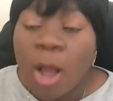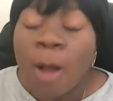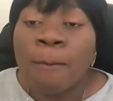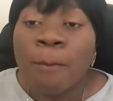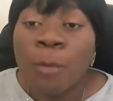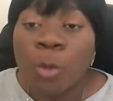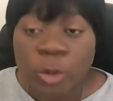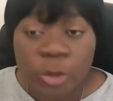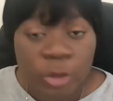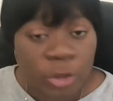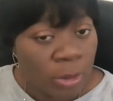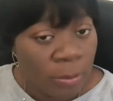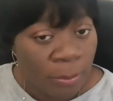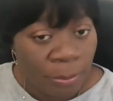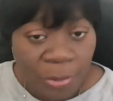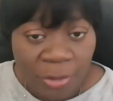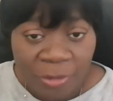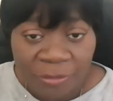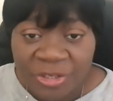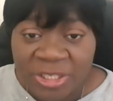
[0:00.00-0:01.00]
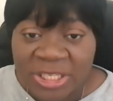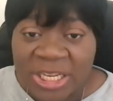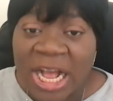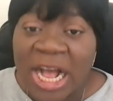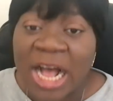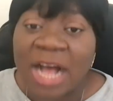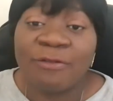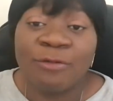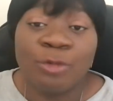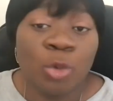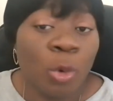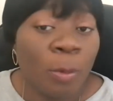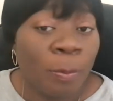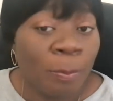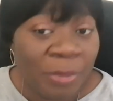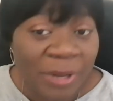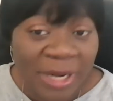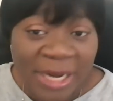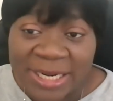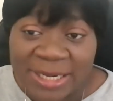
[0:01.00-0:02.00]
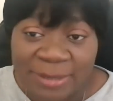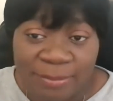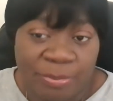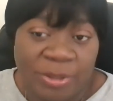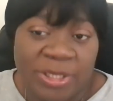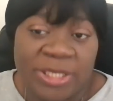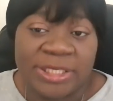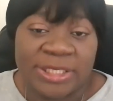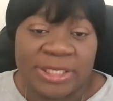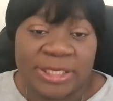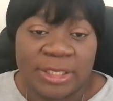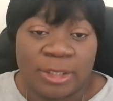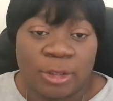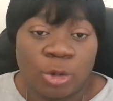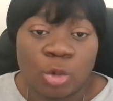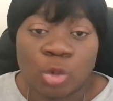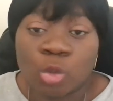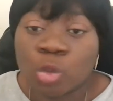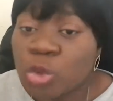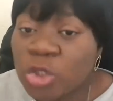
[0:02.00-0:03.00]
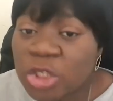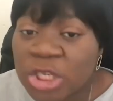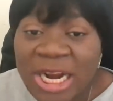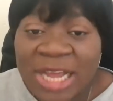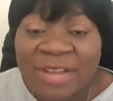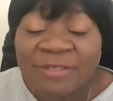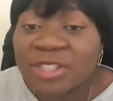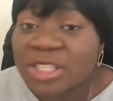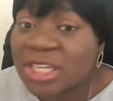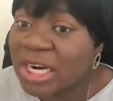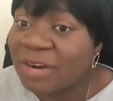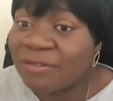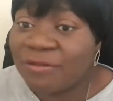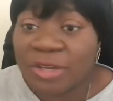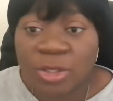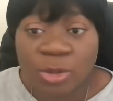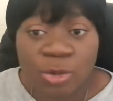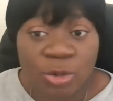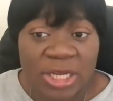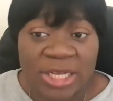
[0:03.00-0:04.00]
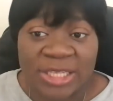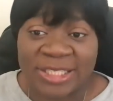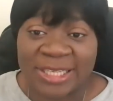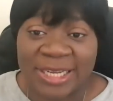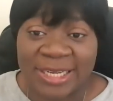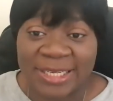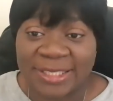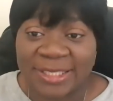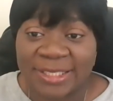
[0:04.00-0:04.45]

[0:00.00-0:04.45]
Most nonprofits have no plan in place to drive traffic to their site,